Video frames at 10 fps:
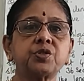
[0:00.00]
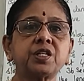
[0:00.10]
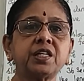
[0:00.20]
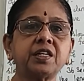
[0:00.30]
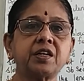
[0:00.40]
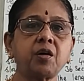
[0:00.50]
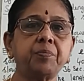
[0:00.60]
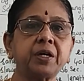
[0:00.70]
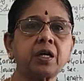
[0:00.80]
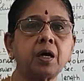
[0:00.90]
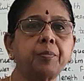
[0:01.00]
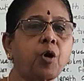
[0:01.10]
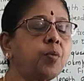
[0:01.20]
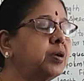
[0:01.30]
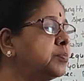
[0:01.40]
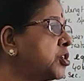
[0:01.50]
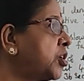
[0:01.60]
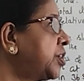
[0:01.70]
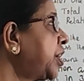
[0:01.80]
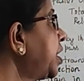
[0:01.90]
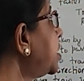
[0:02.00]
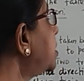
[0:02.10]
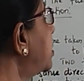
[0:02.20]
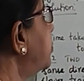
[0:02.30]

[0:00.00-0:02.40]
see the topic Problems on Train